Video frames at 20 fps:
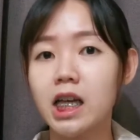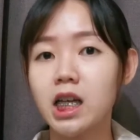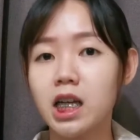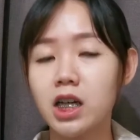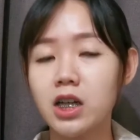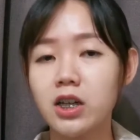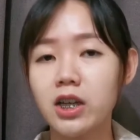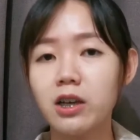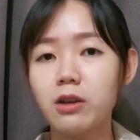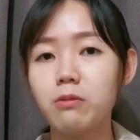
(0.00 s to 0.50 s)

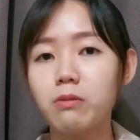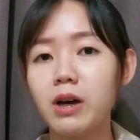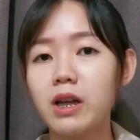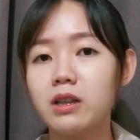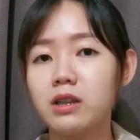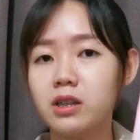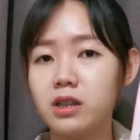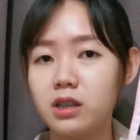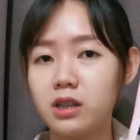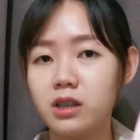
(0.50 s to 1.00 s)
Okay, when
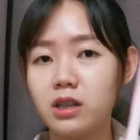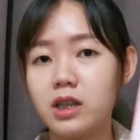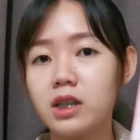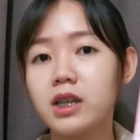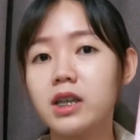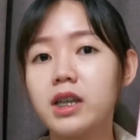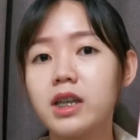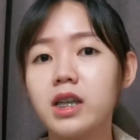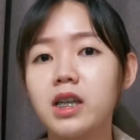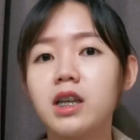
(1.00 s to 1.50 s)
he
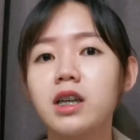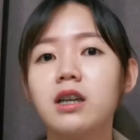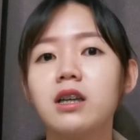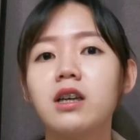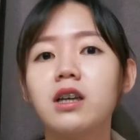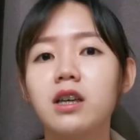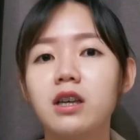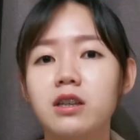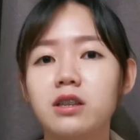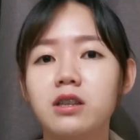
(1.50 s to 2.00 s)
kick
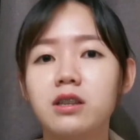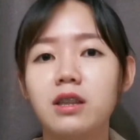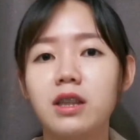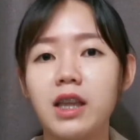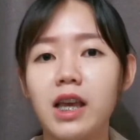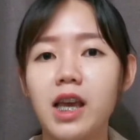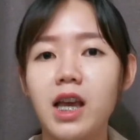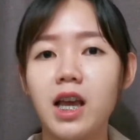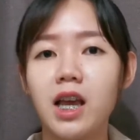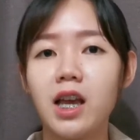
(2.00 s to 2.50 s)
his
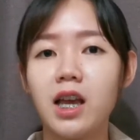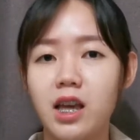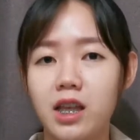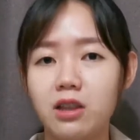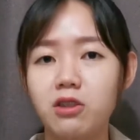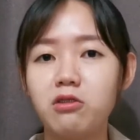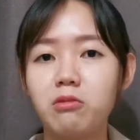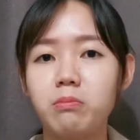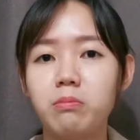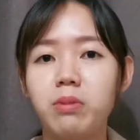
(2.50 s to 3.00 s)
leg
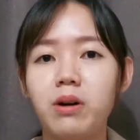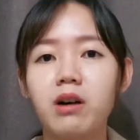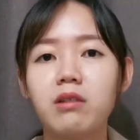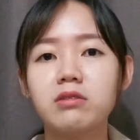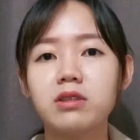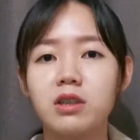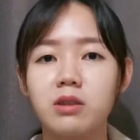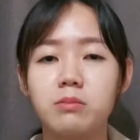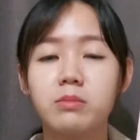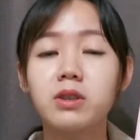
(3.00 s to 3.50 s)
to bounce
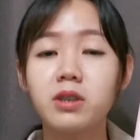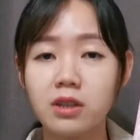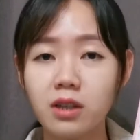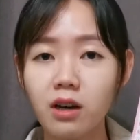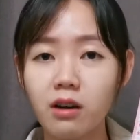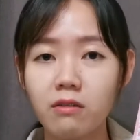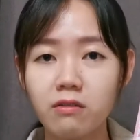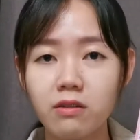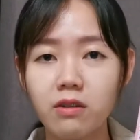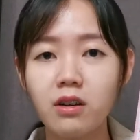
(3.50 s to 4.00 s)

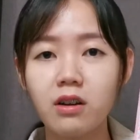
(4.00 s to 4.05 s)
himself.